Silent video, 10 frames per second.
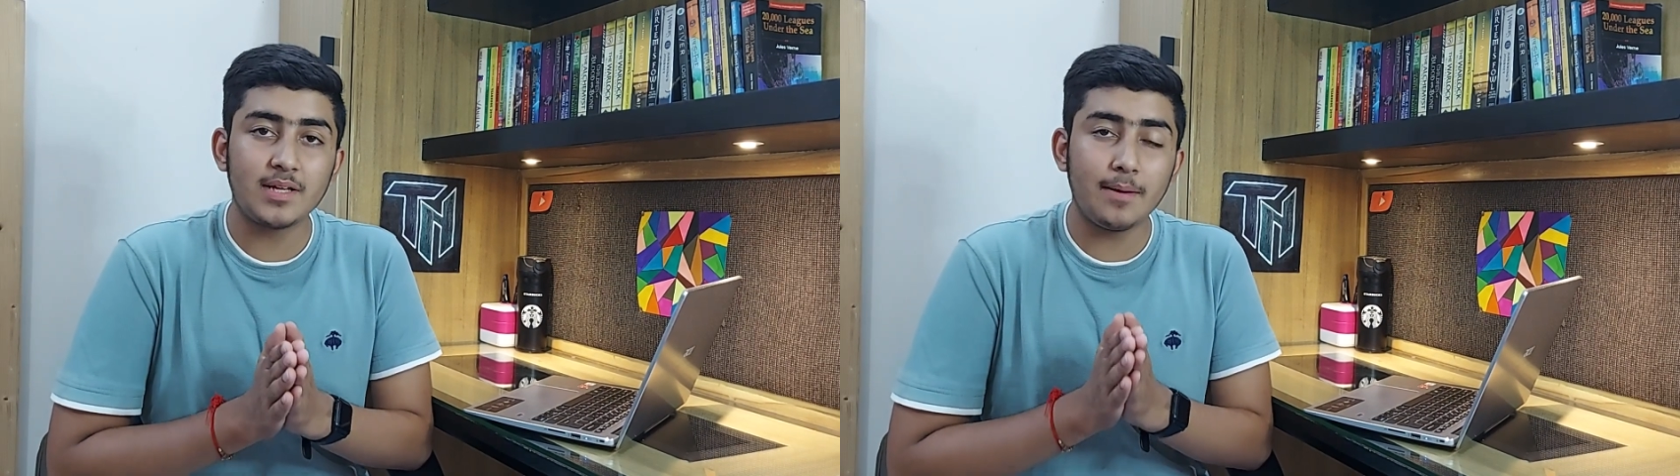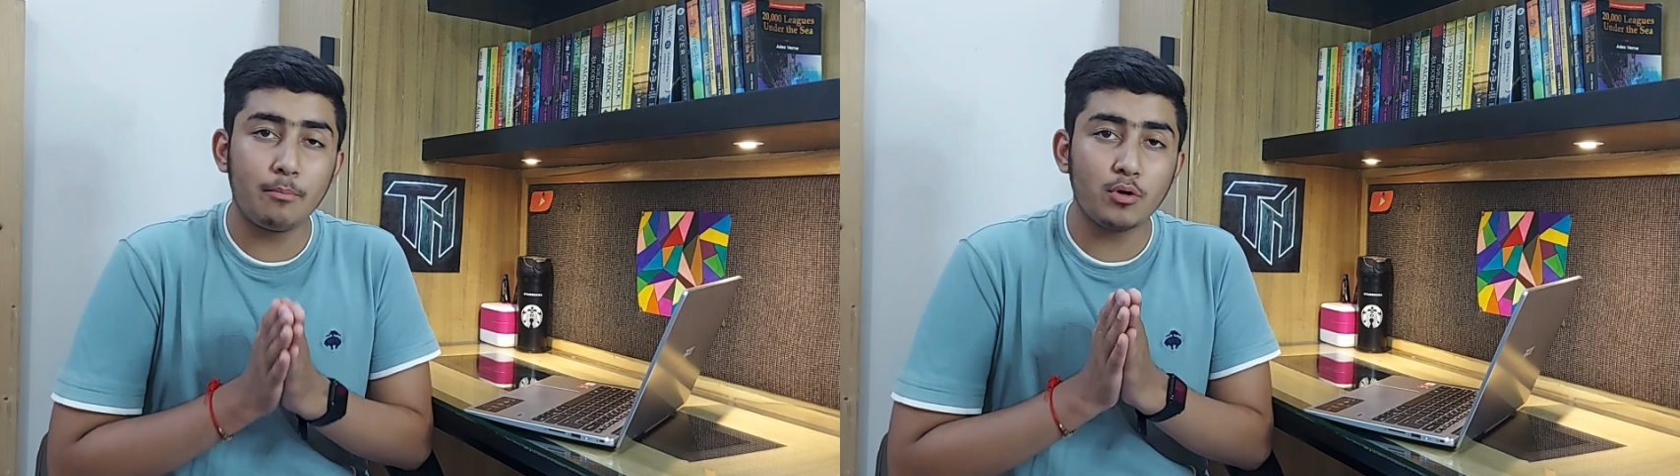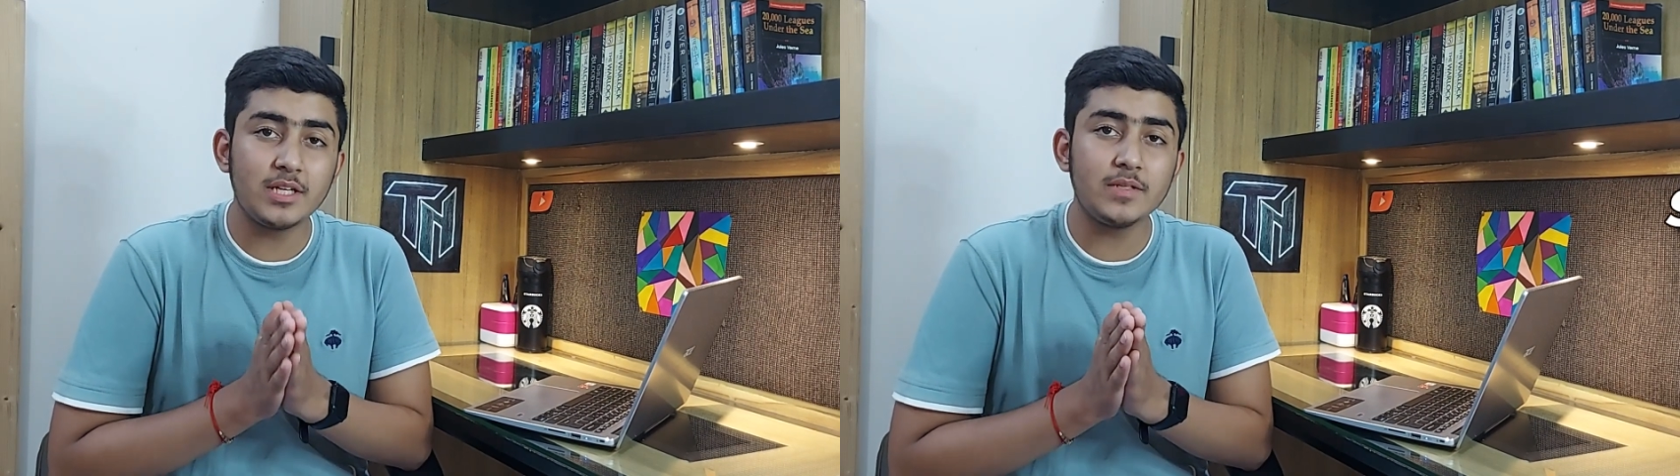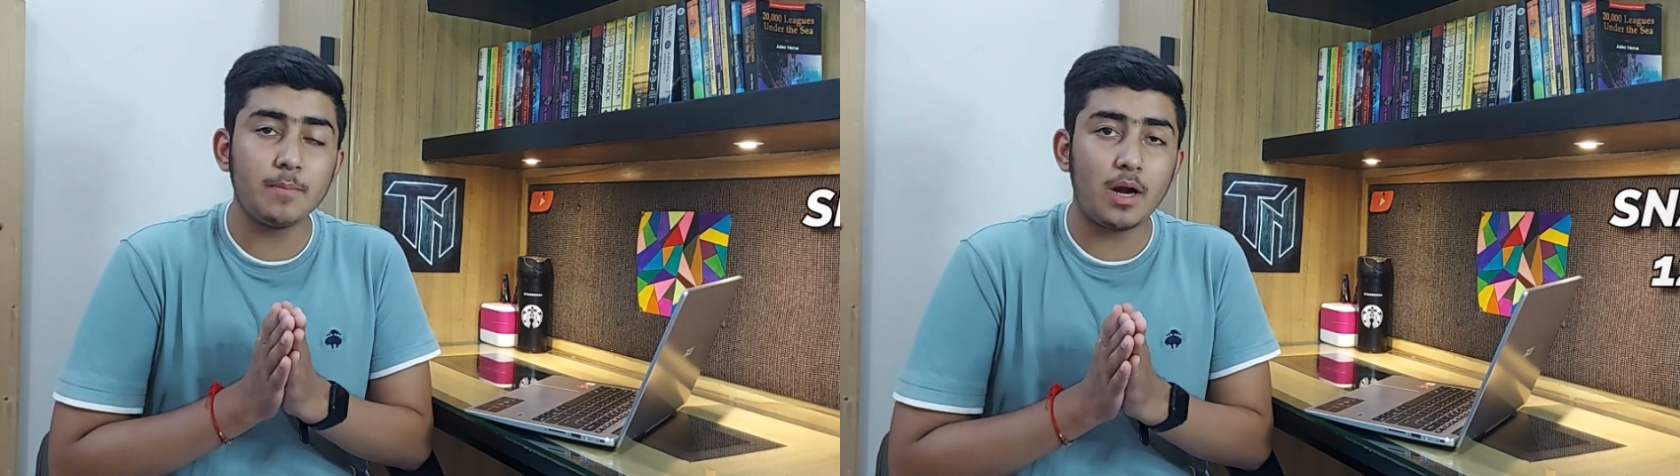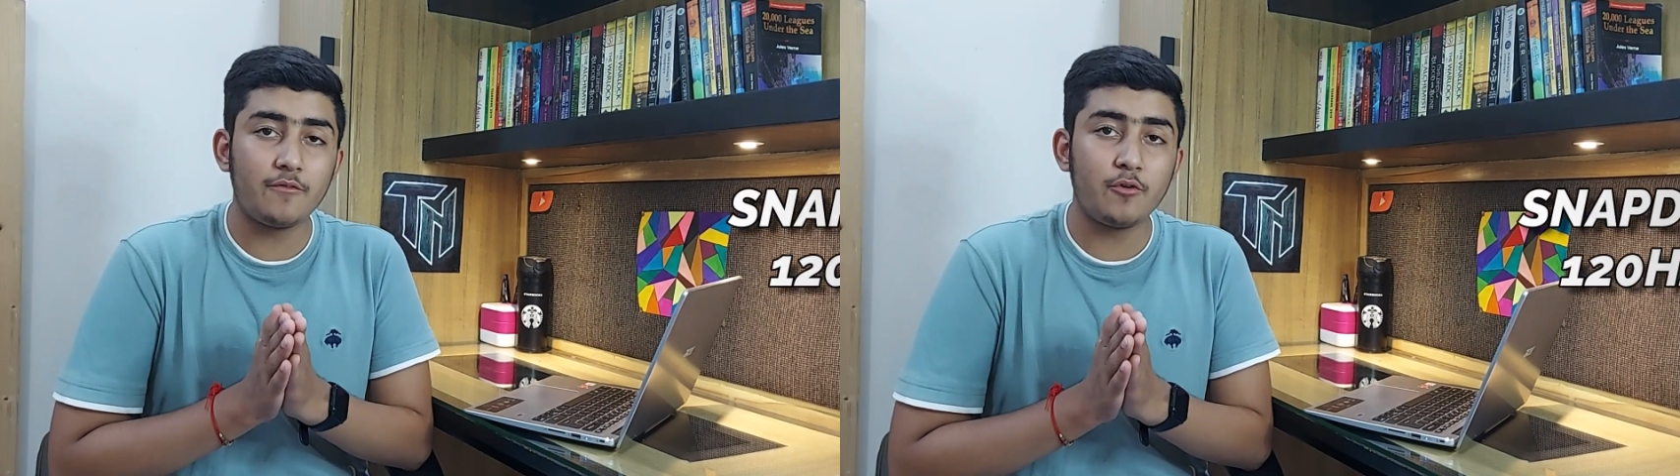that both these
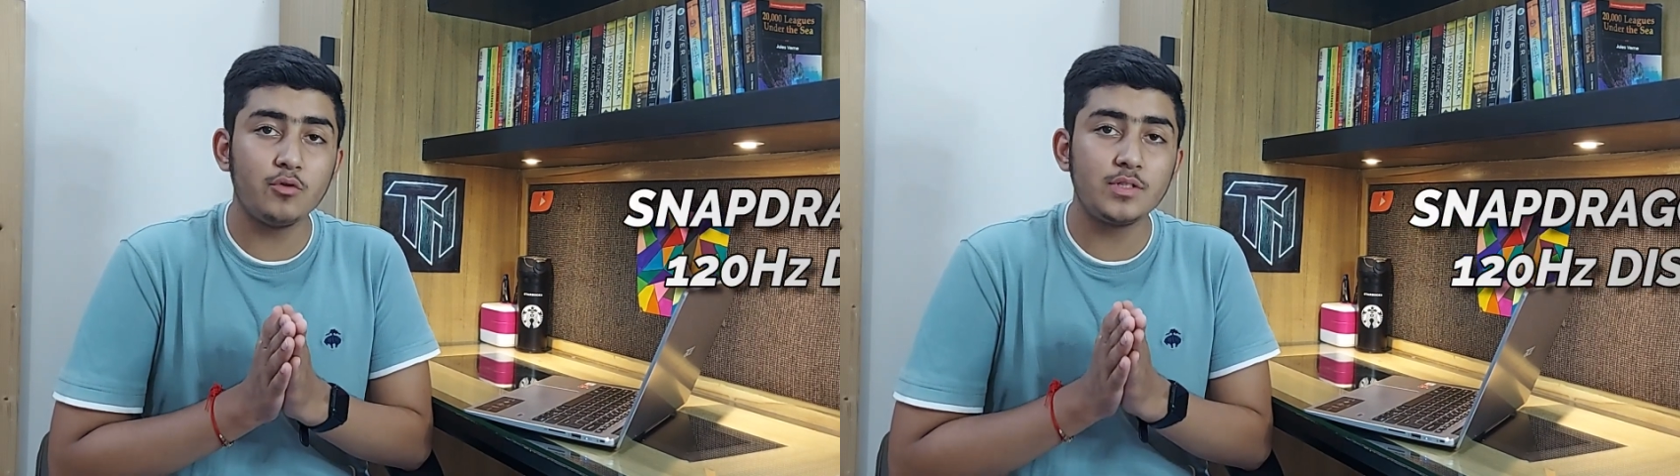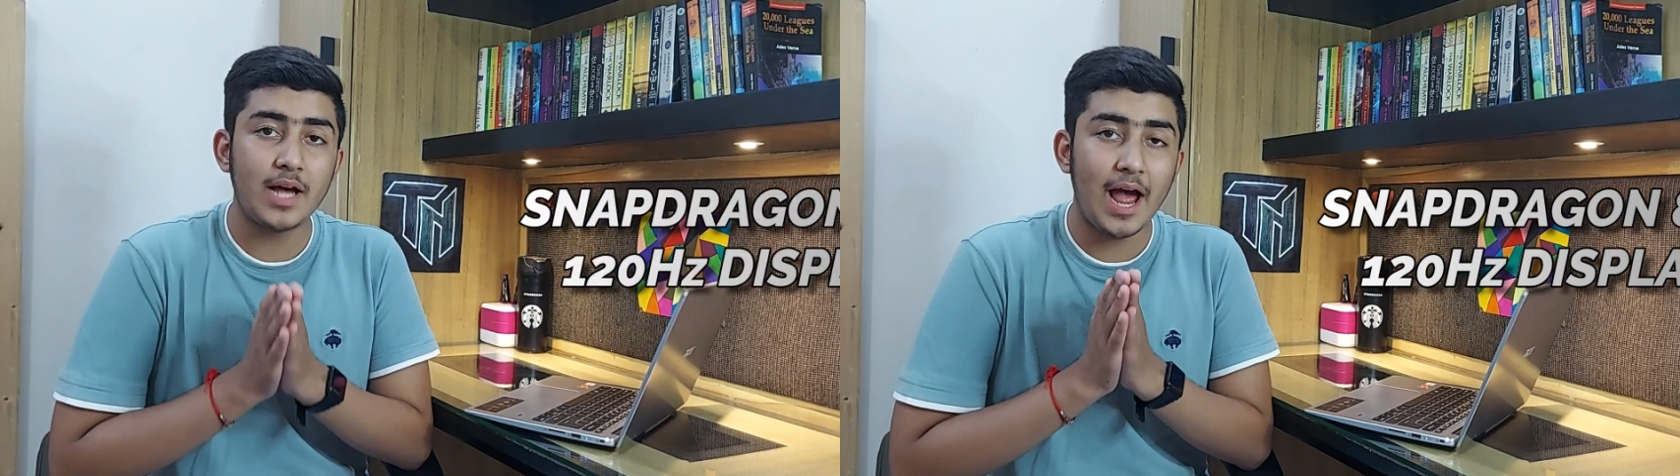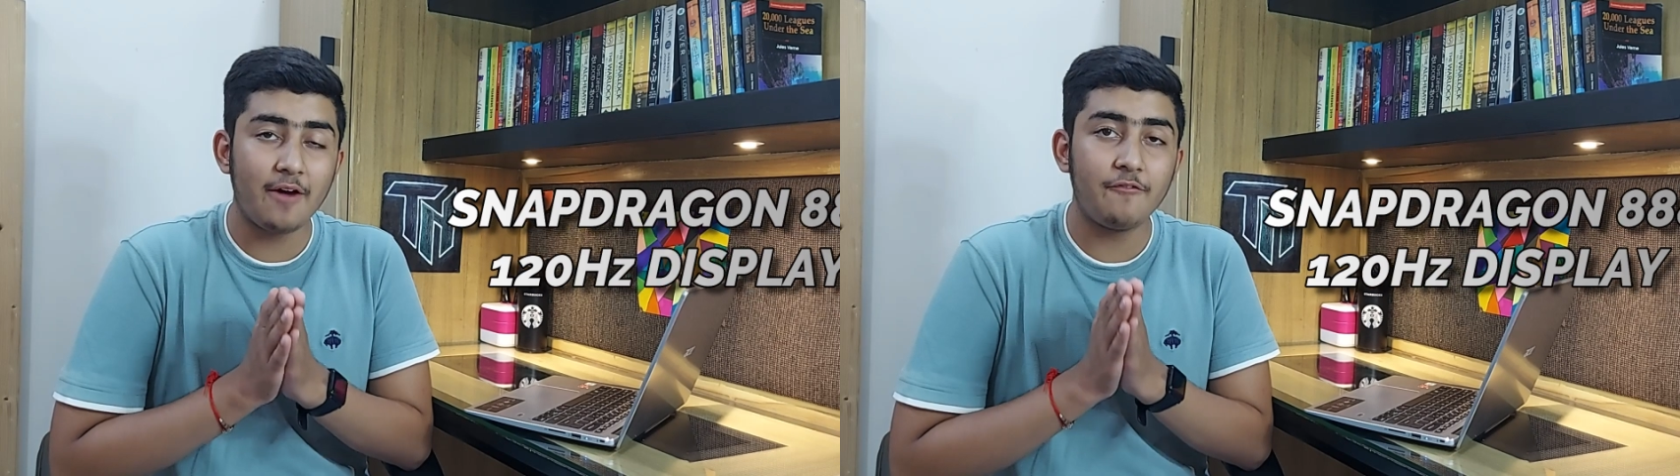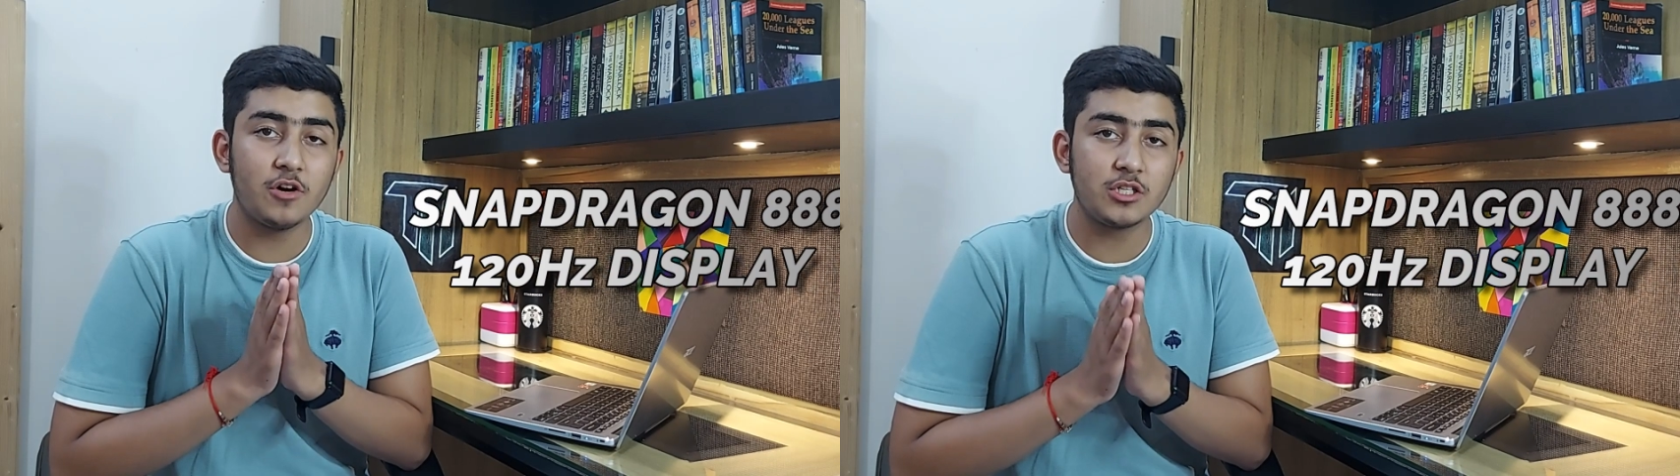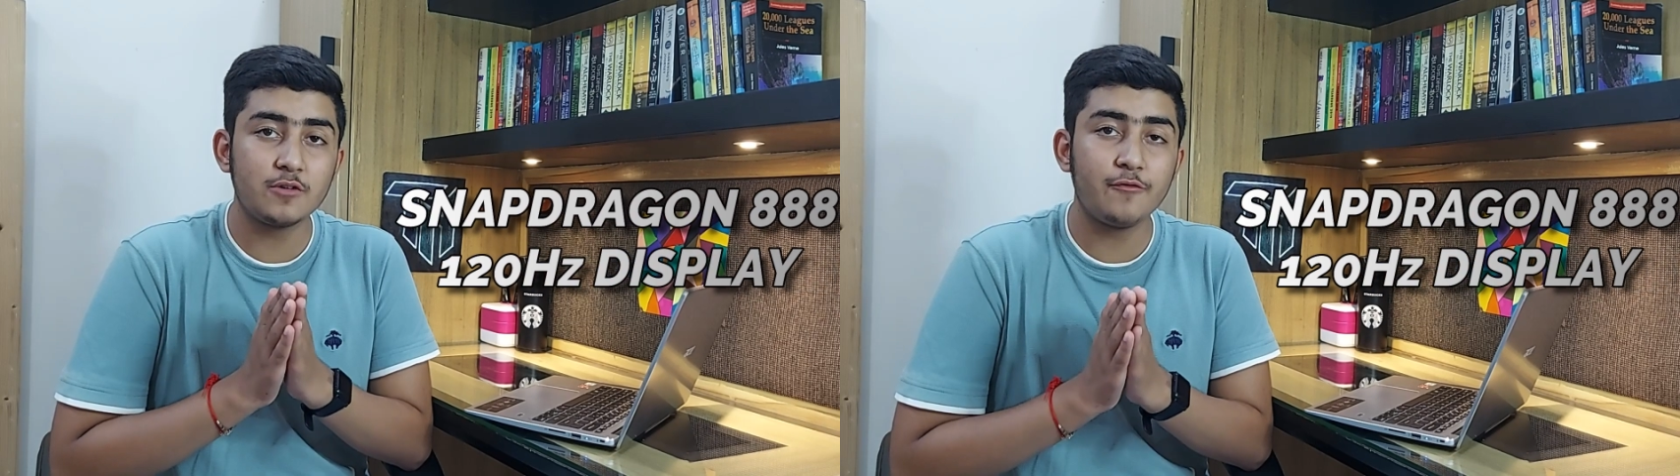smartphones have
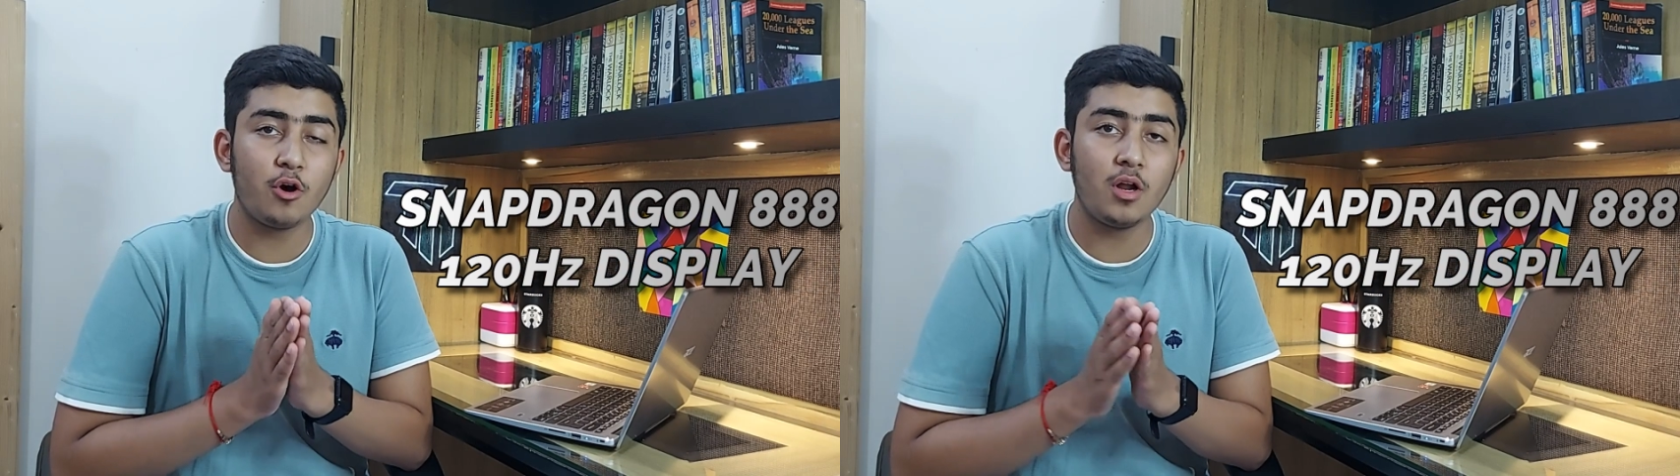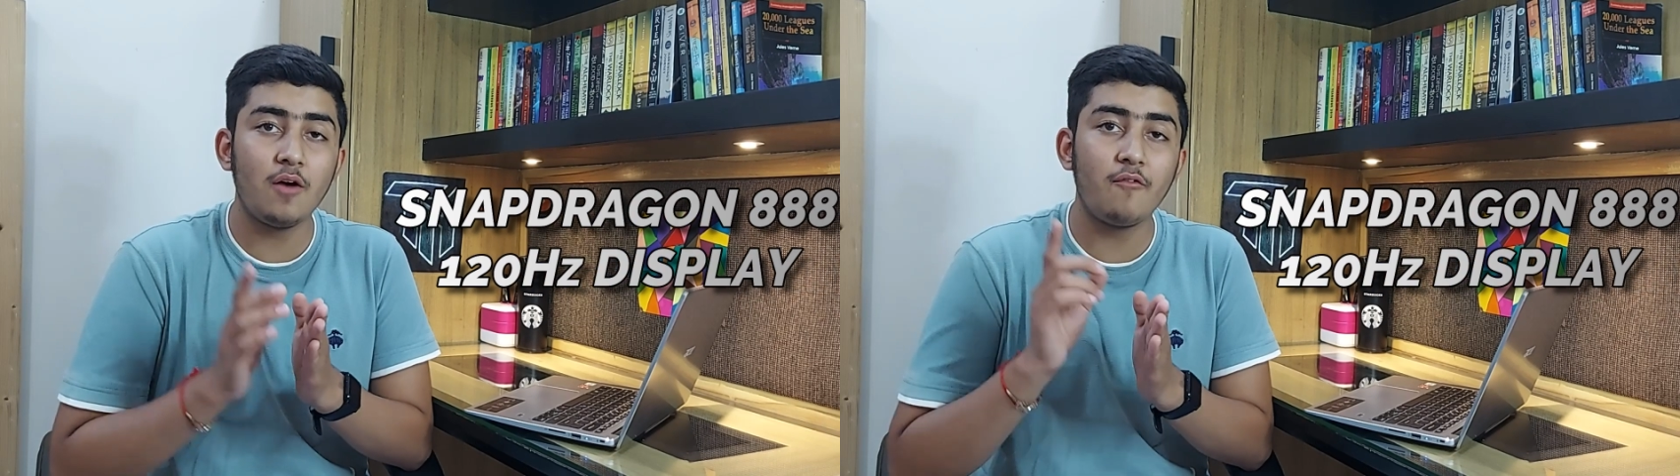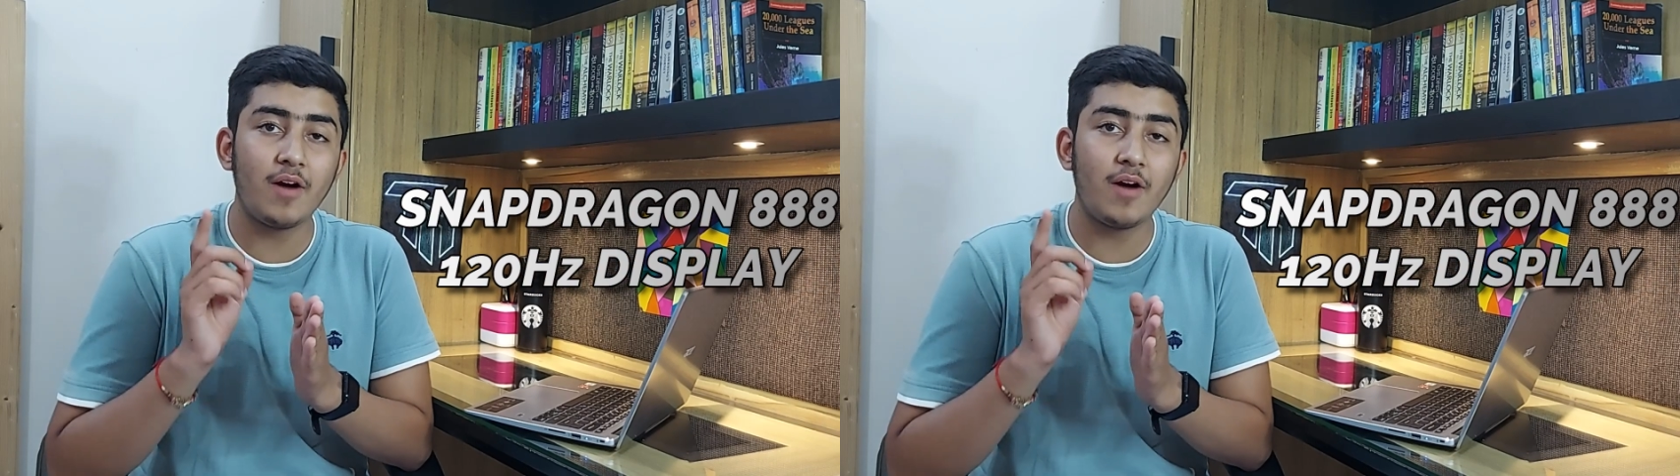first of all a